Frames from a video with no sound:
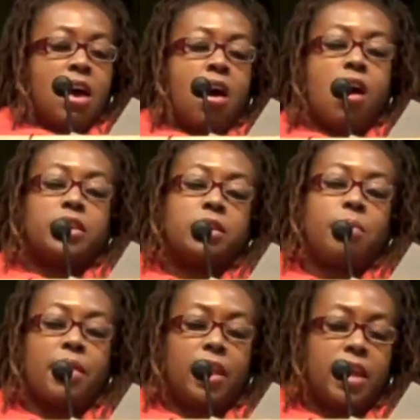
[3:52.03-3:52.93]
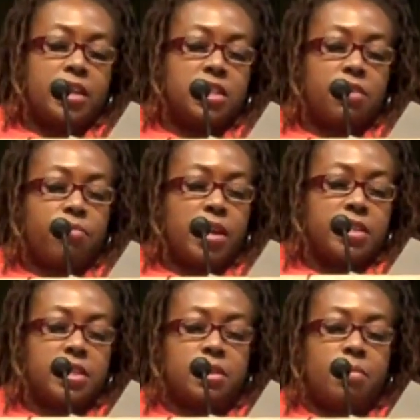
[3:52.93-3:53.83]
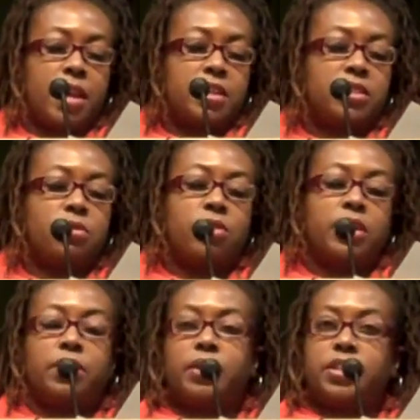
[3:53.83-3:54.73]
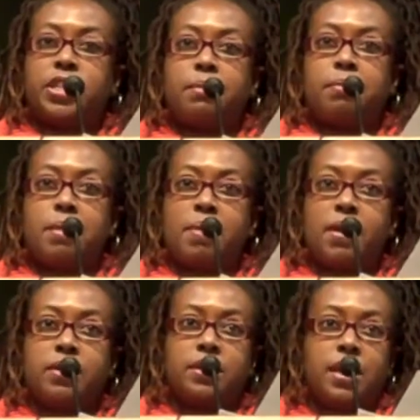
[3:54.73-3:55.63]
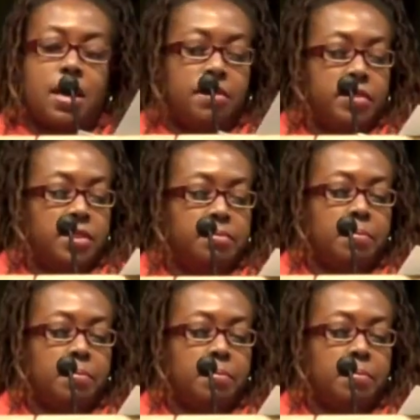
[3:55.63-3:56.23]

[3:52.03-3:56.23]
haunted by the legacy of racism that had so clearly shaped my parents' lives.